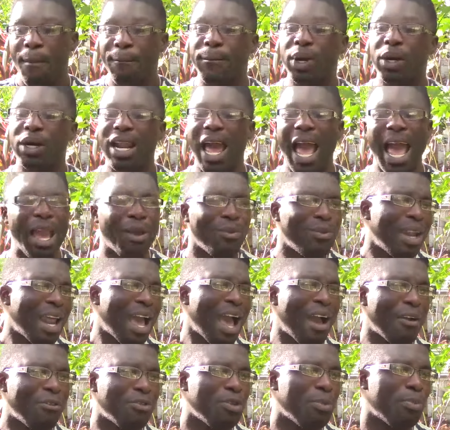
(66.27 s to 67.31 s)
But I would
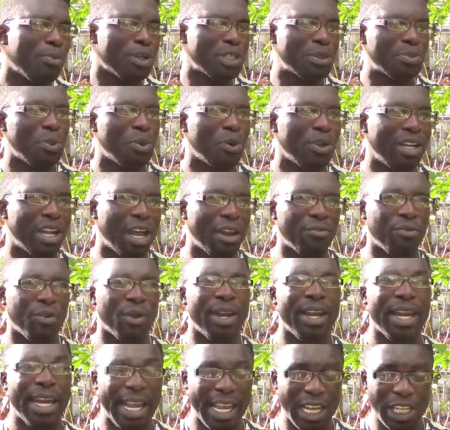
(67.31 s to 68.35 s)
have to postpone that for
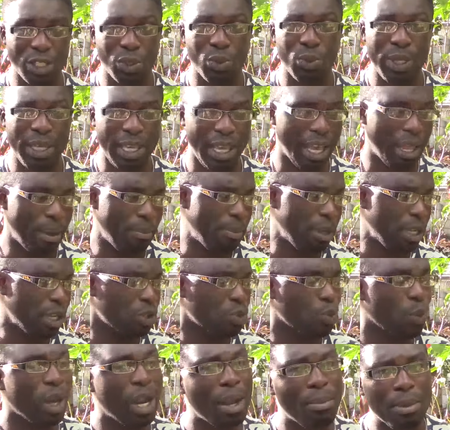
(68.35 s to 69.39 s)
next weekend,
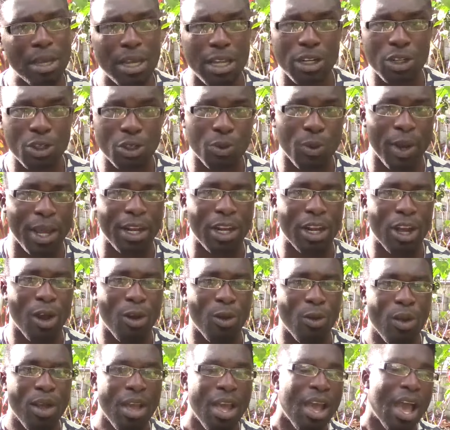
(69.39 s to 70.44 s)
because what I'm going to do right
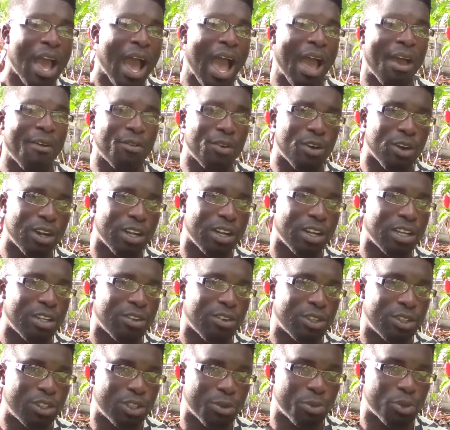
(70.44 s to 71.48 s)
now, I've got a
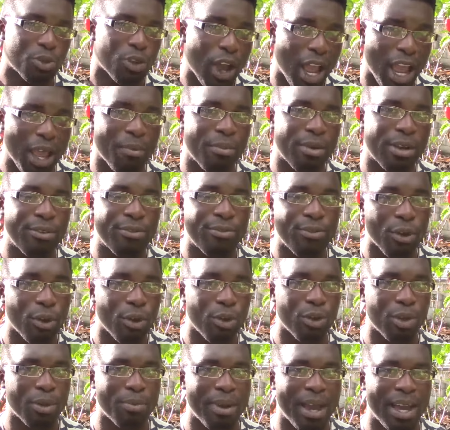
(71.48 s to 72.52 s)
subscriber and
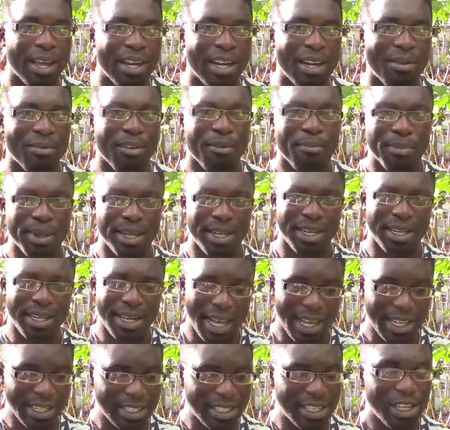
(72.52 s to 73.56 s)
follower by the name of
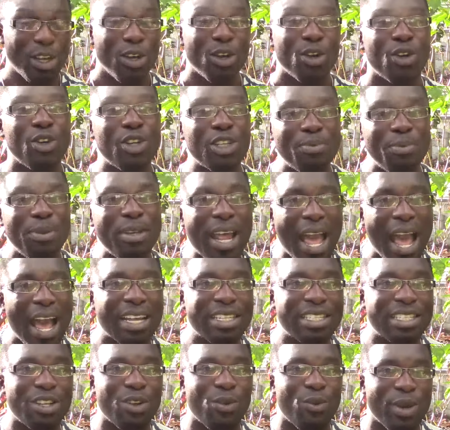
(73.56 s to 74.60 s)
Bernadette, who's been
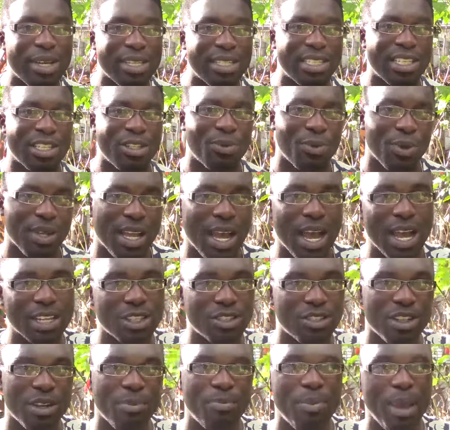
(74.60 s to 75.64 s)
asking questions
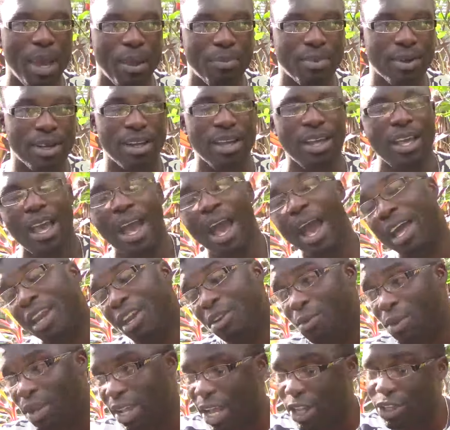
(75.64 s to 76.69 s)
regards to the pepper and
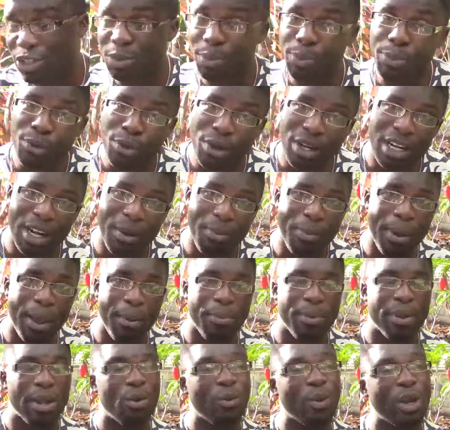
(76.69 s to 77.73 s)
in regards to pruning the
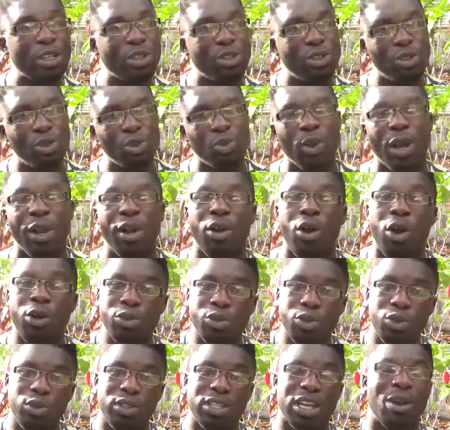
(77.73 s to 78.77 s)
pepper and what to do and how
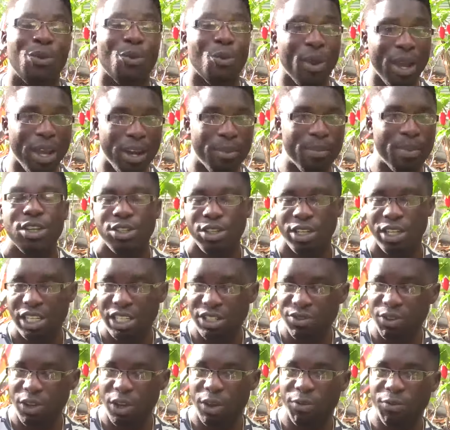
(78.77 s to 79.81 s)
to do it and when. So in
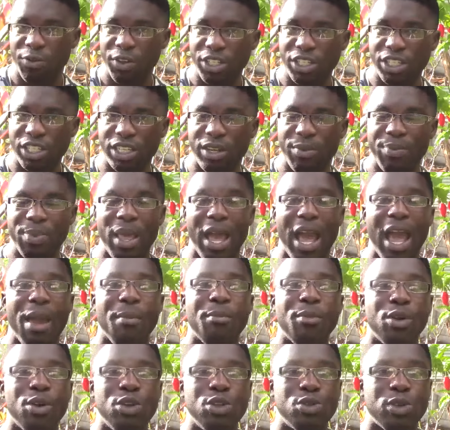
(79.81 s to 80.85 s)
this video feature,
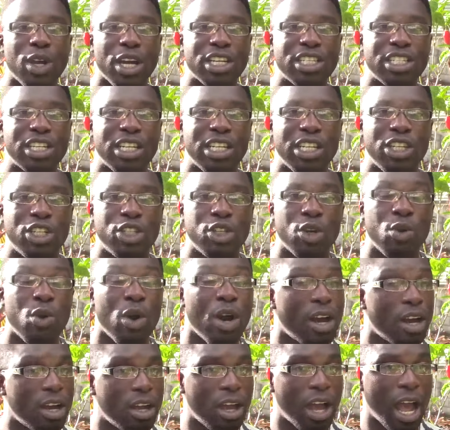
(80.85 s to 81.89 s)
I'm going to actually show
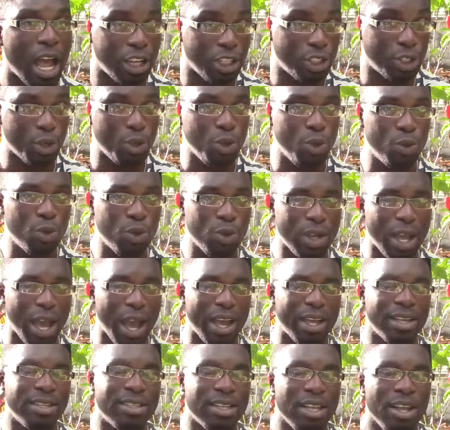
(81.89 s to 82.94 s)
her and show you
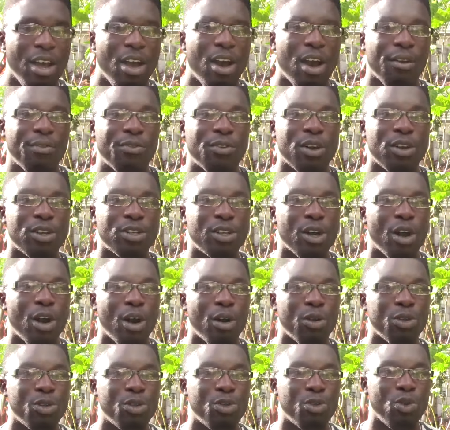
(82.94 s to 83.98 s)
guys, of course,
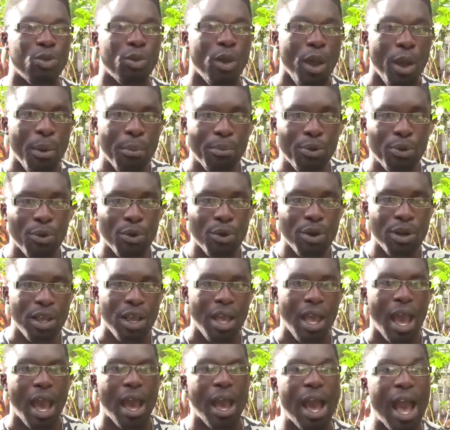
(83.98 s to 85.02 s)
how to prune
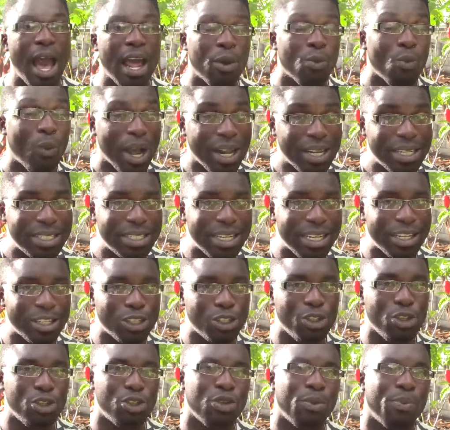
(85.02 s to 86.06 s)
and what
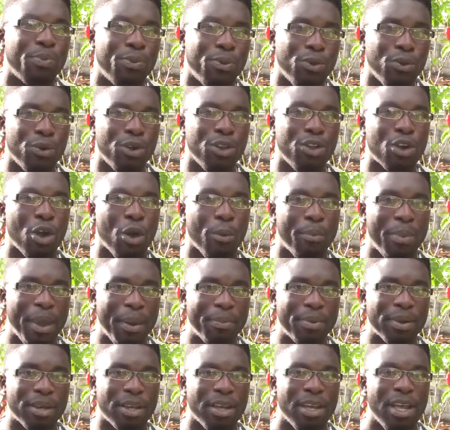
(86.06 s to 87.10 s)
date you should prune your
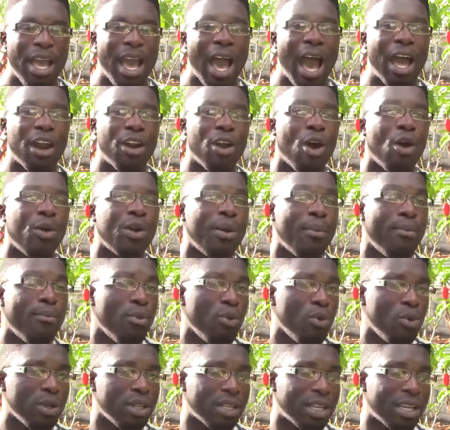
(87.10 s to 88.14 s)
pepper and how the
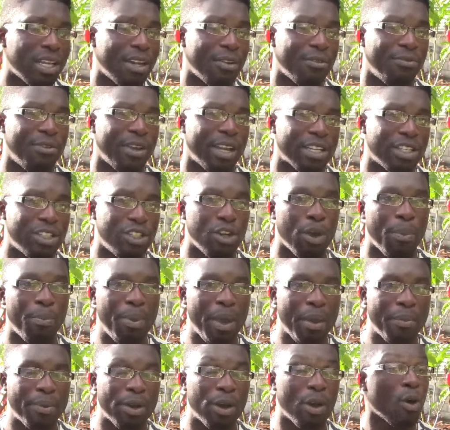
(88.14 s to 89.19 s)
moon can affect your
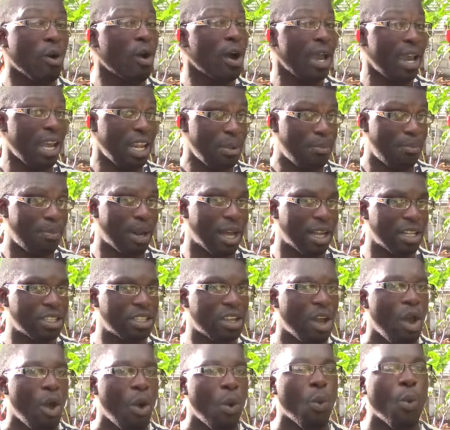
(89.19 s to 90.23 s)
pepper or any plant
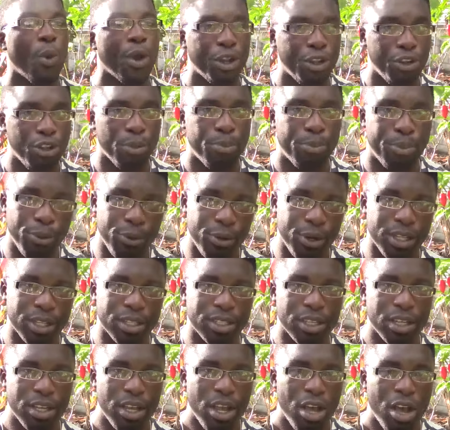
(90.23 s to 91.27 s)
when you prune
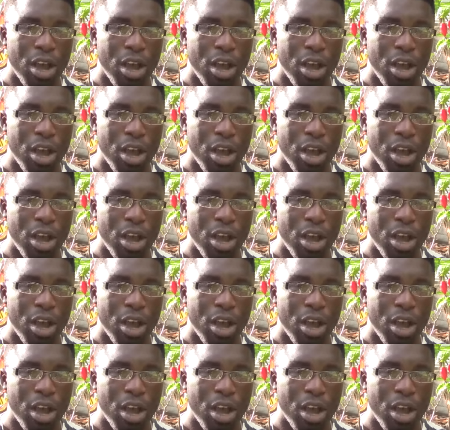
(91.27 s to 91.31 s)
it.